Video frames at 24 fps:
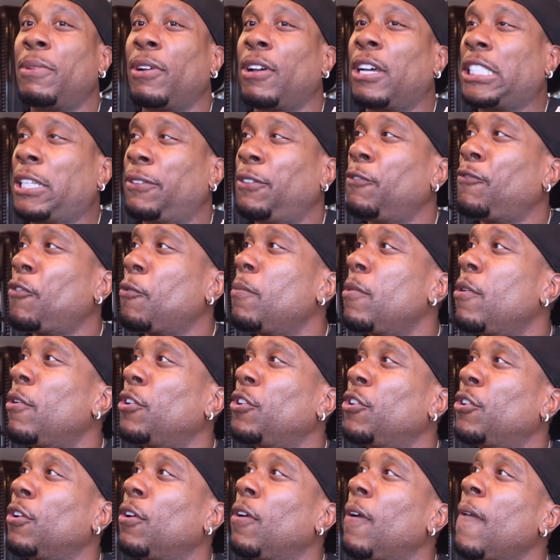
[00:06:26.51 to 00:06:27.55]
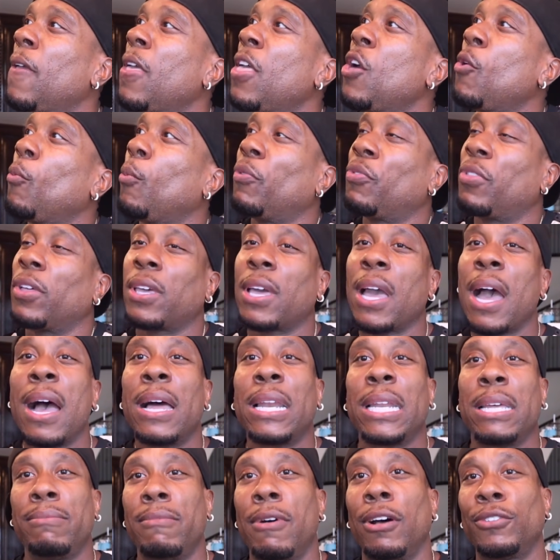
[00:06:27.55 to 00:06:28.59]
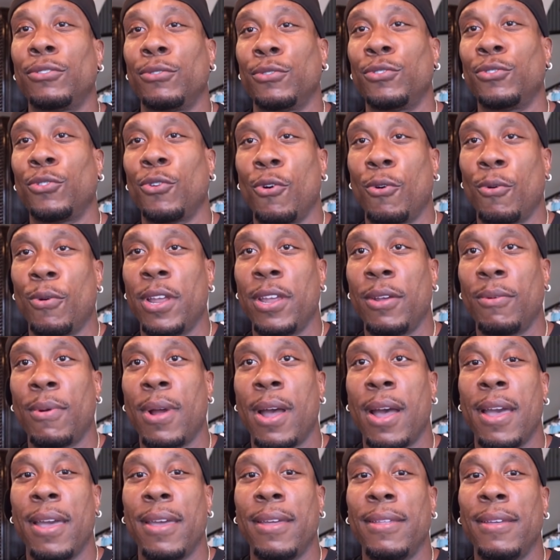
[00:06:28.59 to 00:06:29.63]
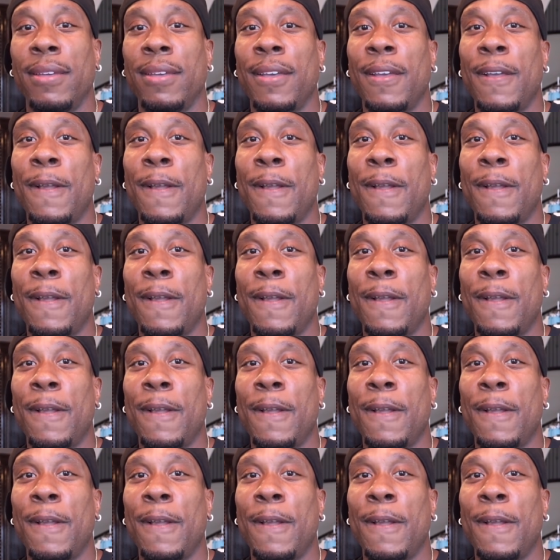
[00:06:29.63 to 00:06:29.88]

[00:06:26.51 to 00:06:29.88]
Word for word: because if you're familiar with the Kali Muscle story, right?